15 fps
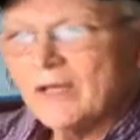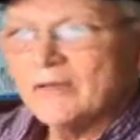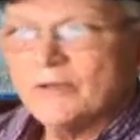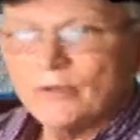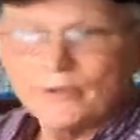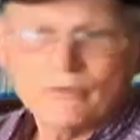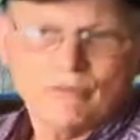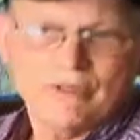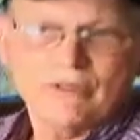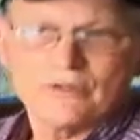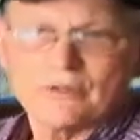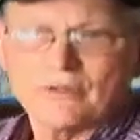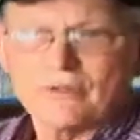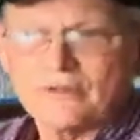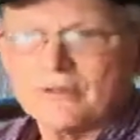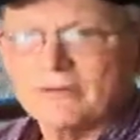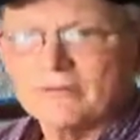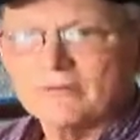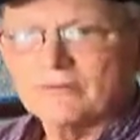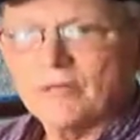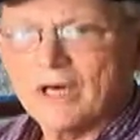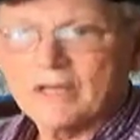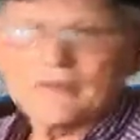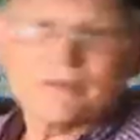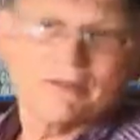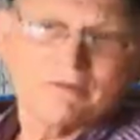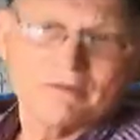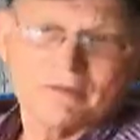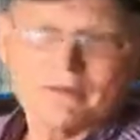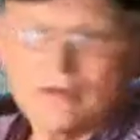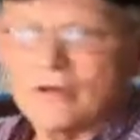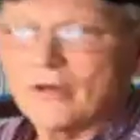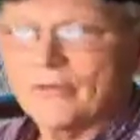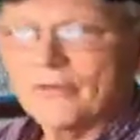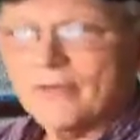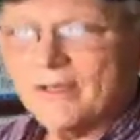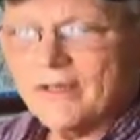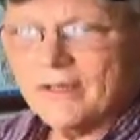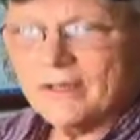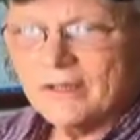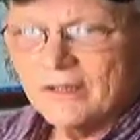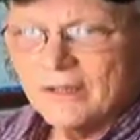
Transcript: doing research and policy and all of that.